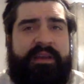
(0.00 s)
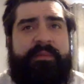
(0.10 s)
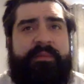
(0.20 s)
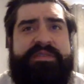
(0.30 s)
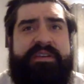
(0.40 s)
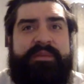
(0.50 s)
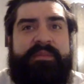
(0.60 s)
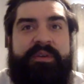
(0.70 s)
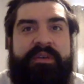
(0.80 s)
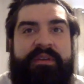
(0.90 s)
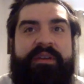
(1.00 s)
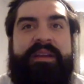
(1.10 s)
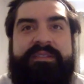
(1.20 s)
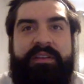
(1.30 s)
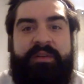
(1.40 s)
like I've been putting
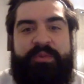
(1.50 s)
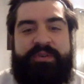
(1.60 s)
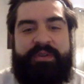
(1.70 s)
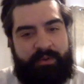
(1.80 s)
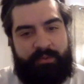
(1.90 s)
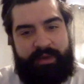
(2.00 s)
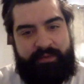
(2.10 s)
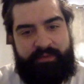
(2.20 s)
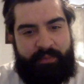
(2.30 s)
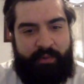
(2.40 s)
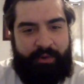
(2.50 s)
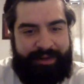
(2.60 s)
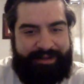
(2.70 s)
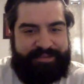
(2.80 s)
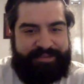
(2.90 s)
on like Telemundo or whatever in the morning